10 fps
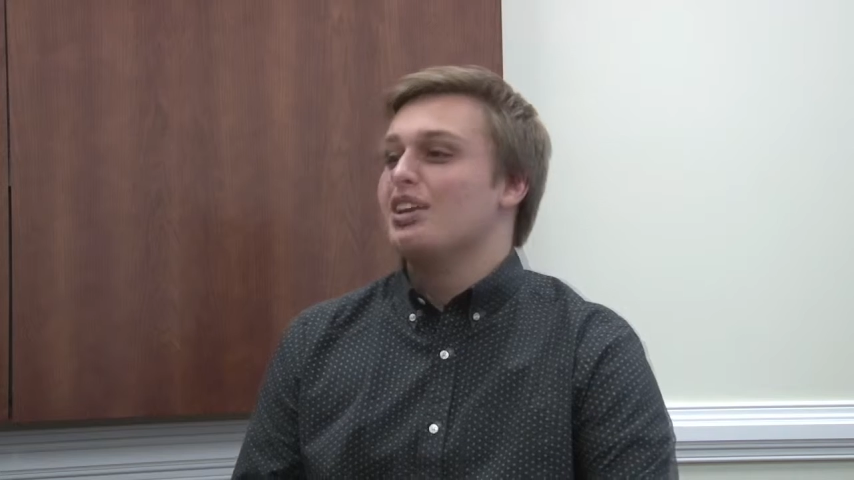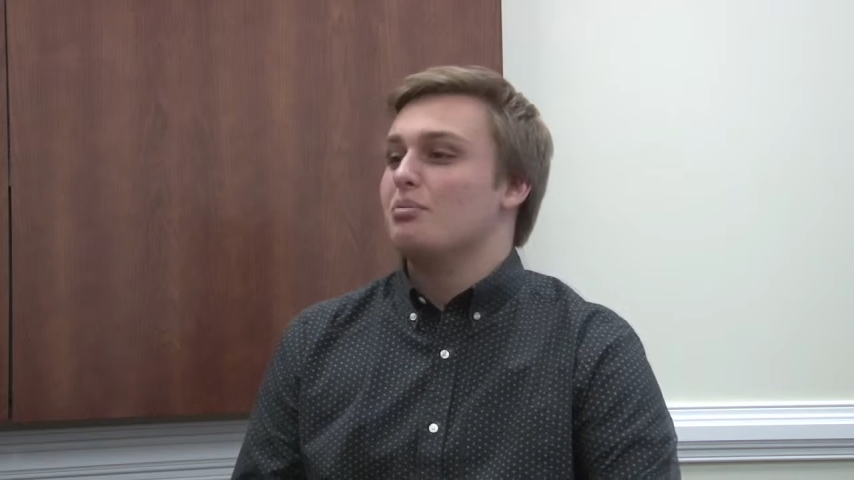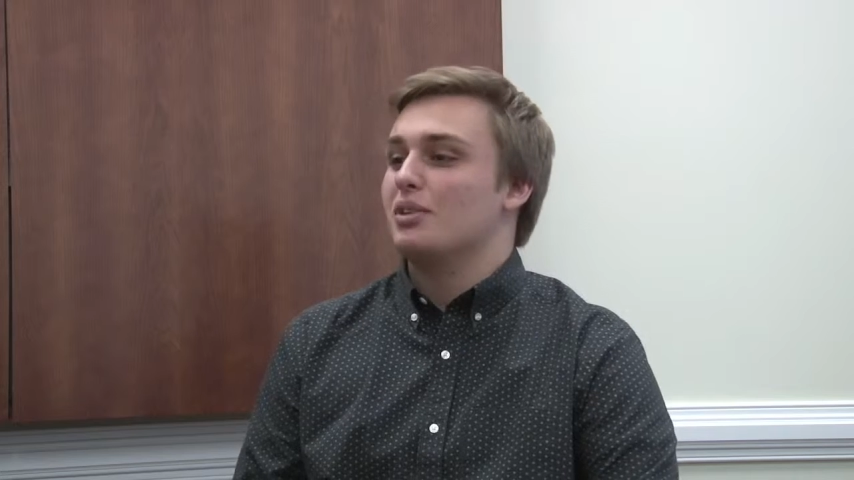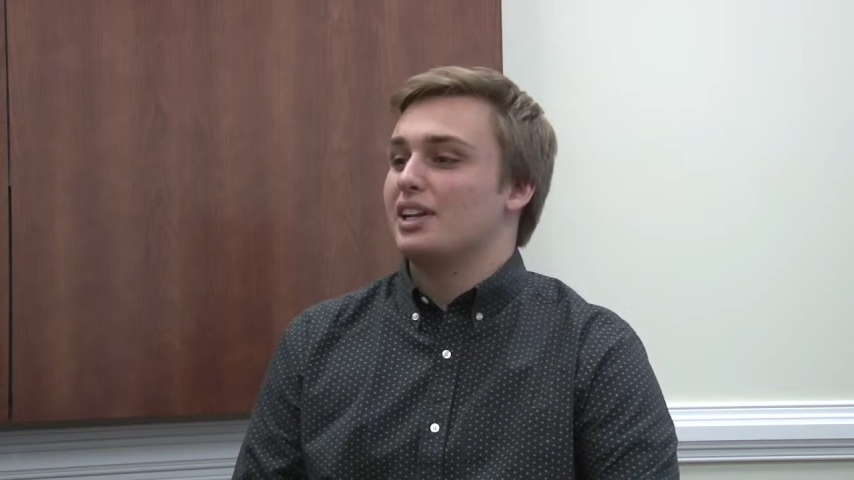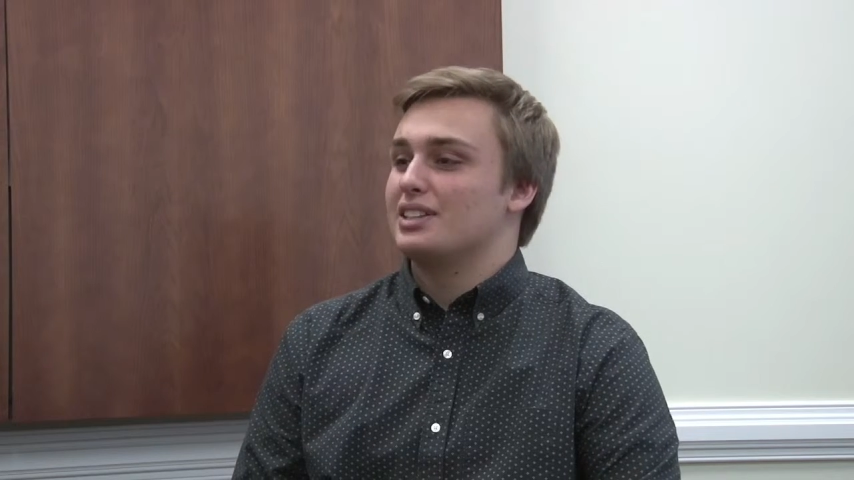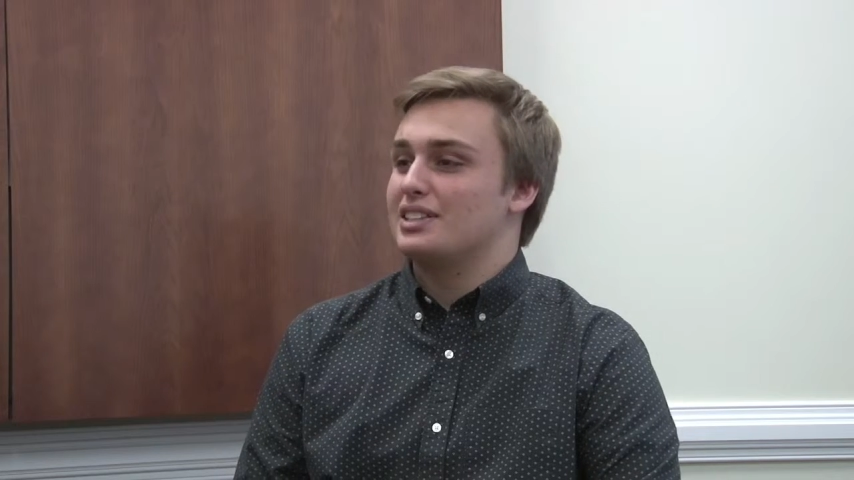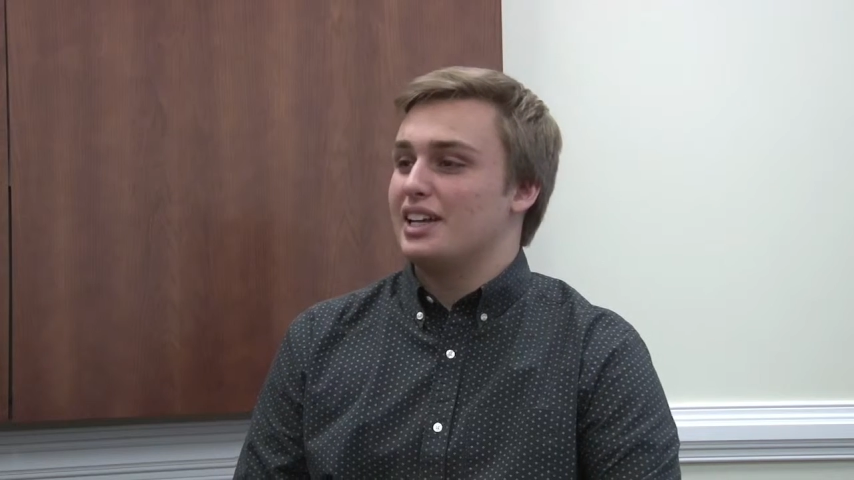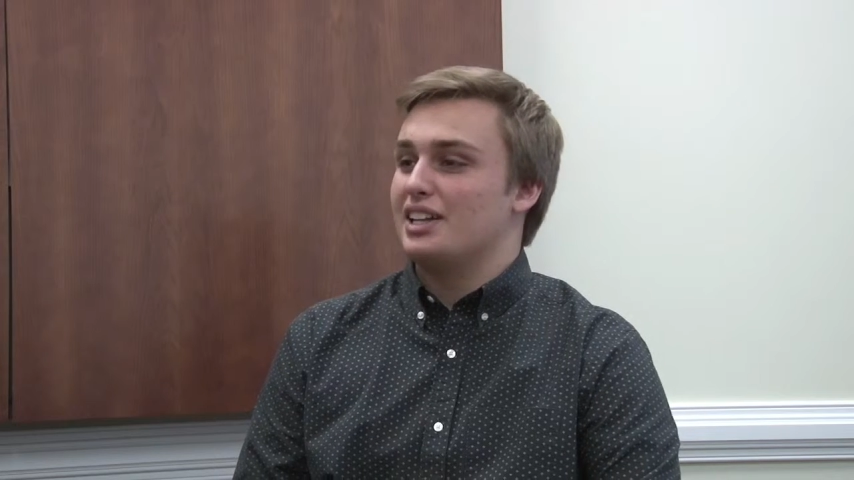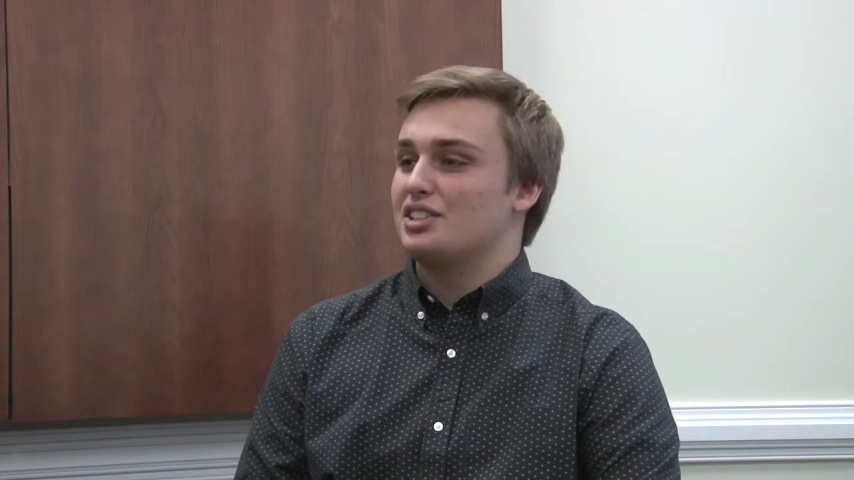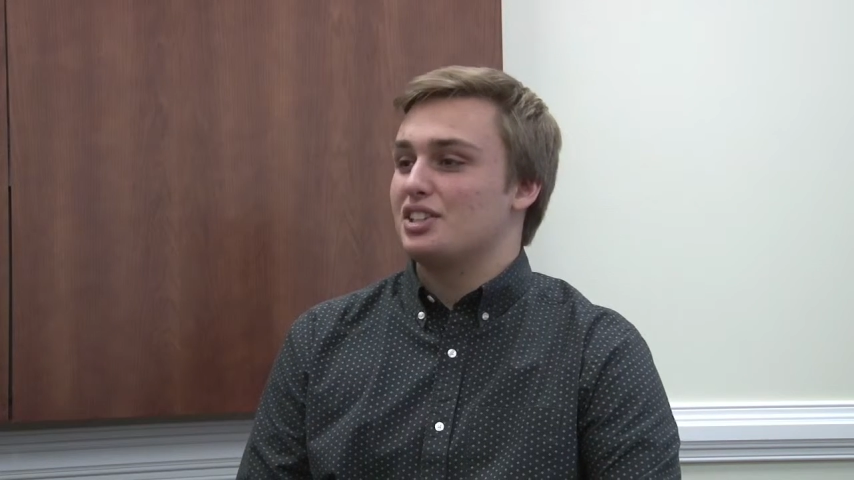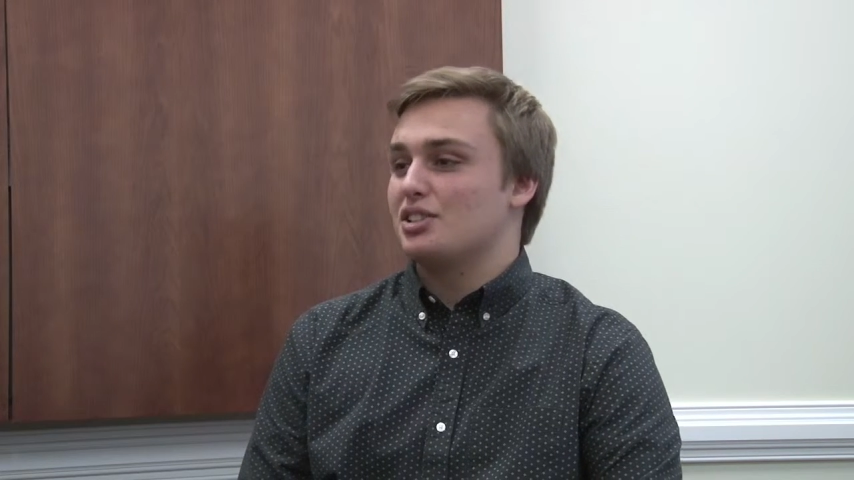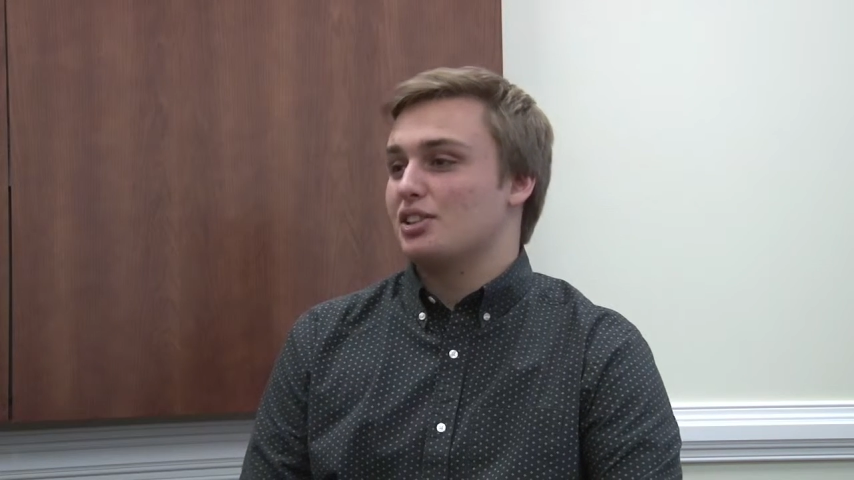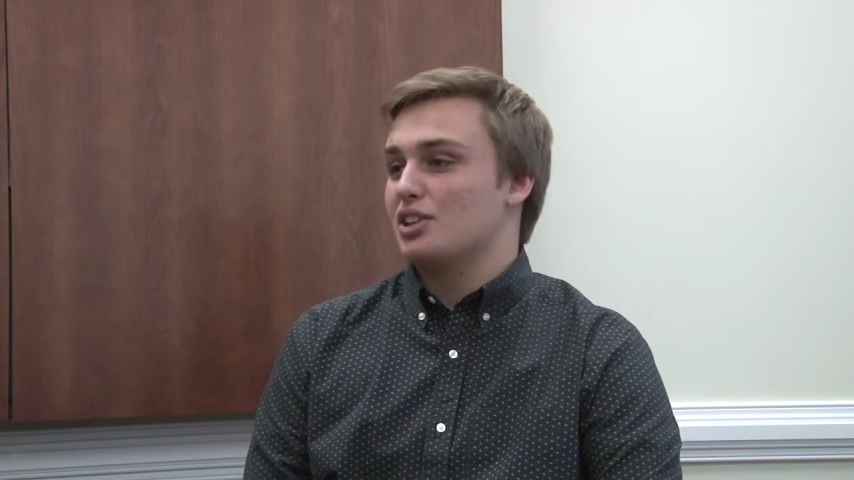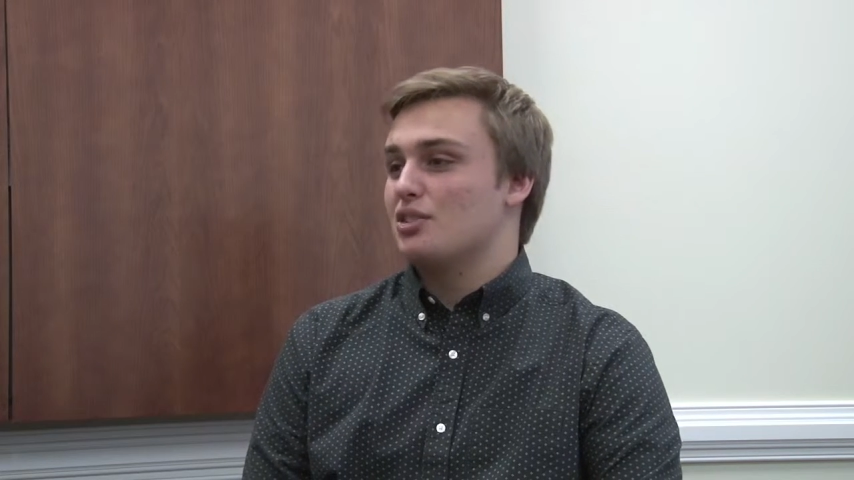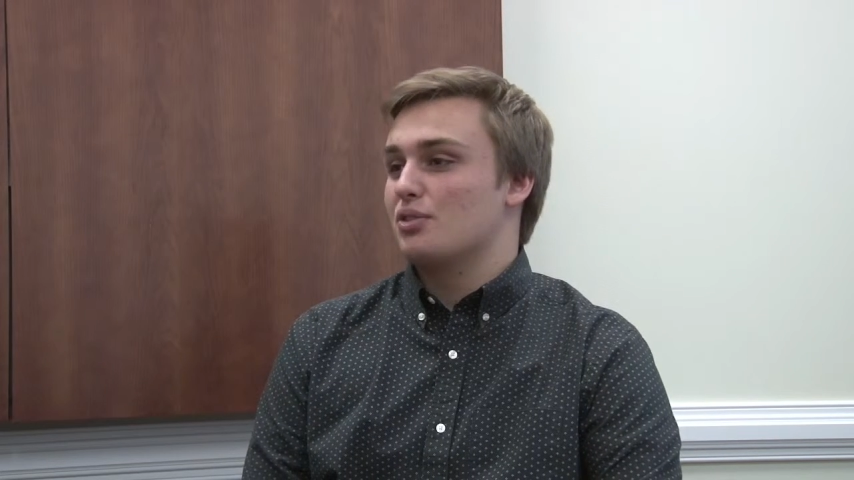But instead she took
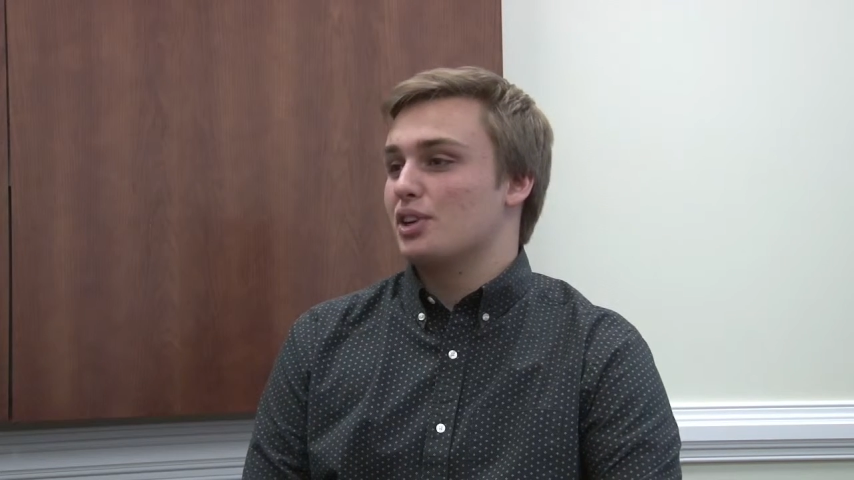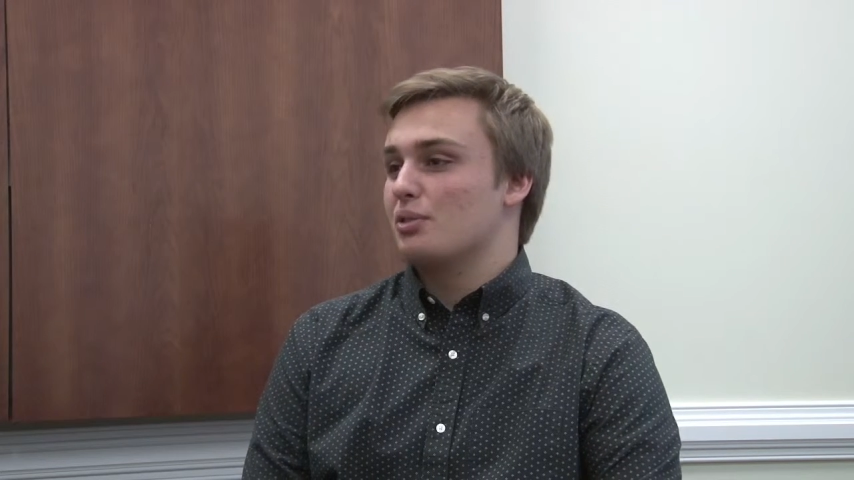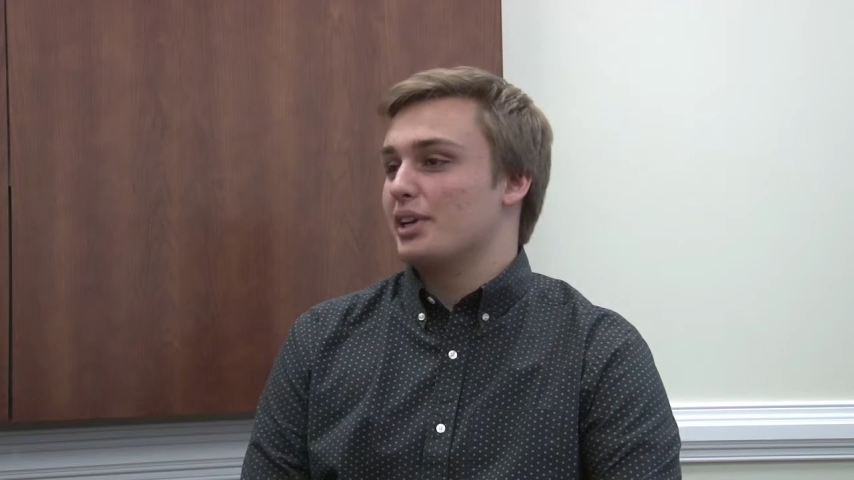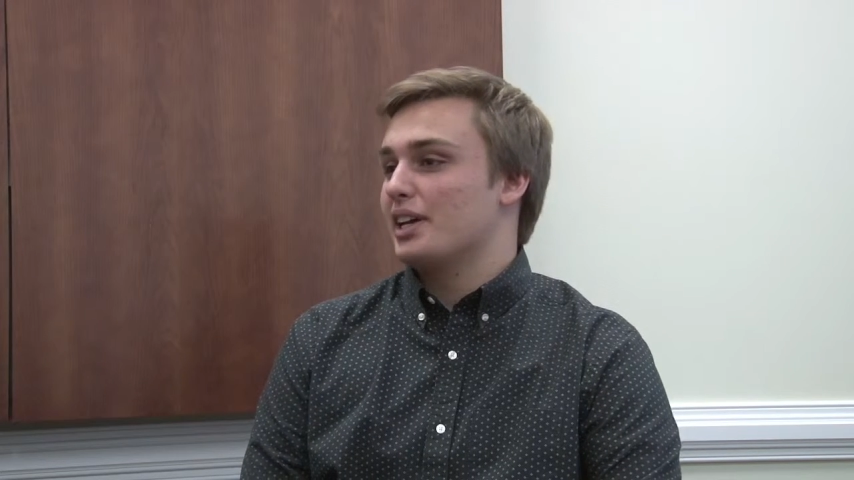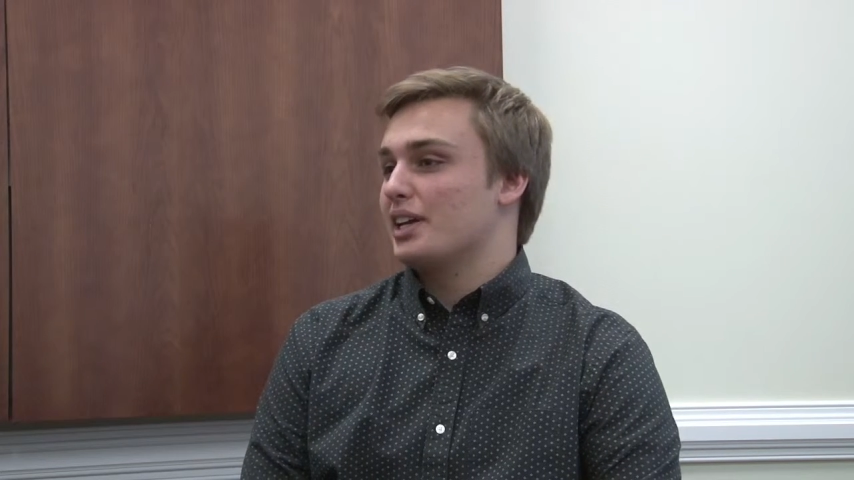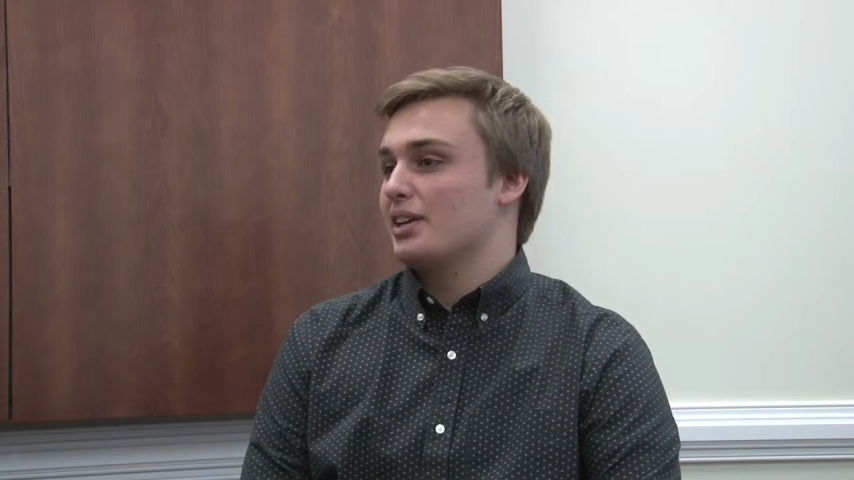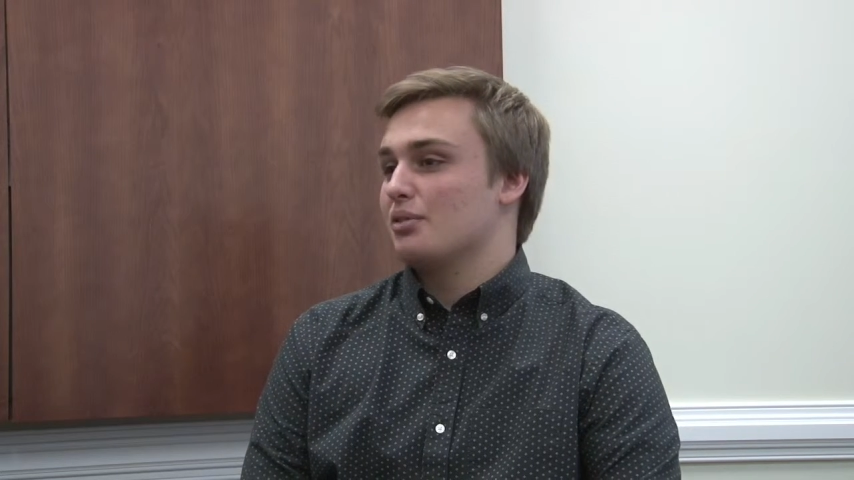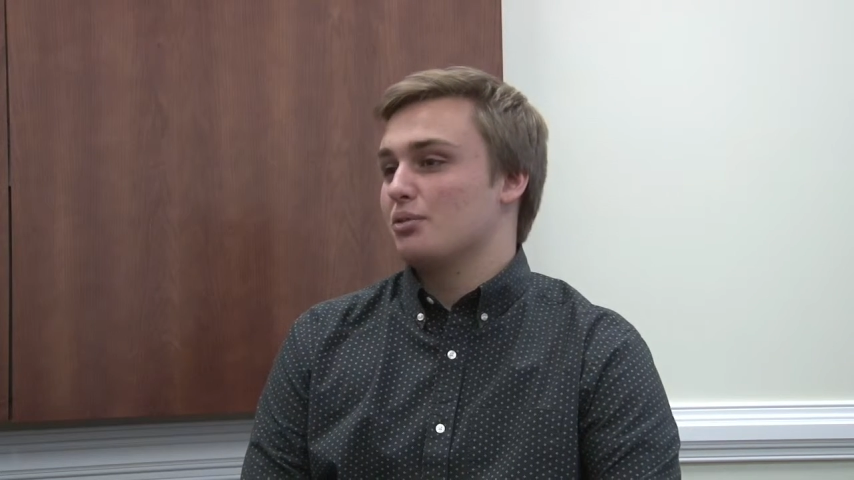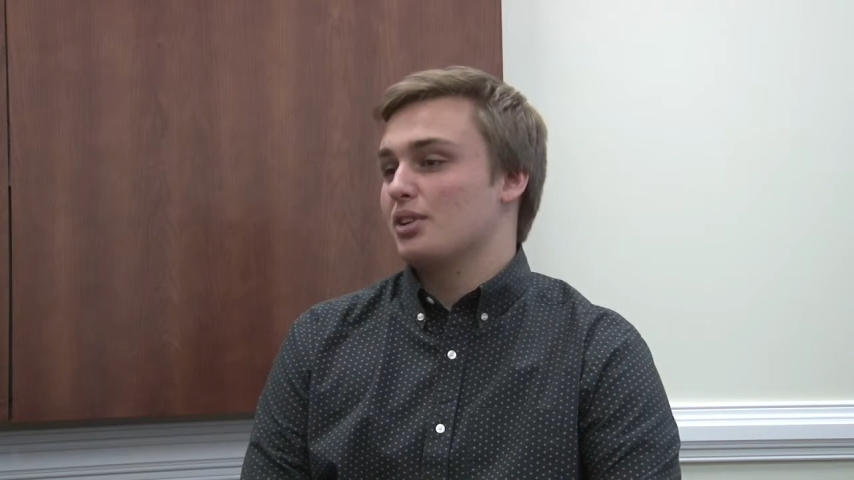it over and we had a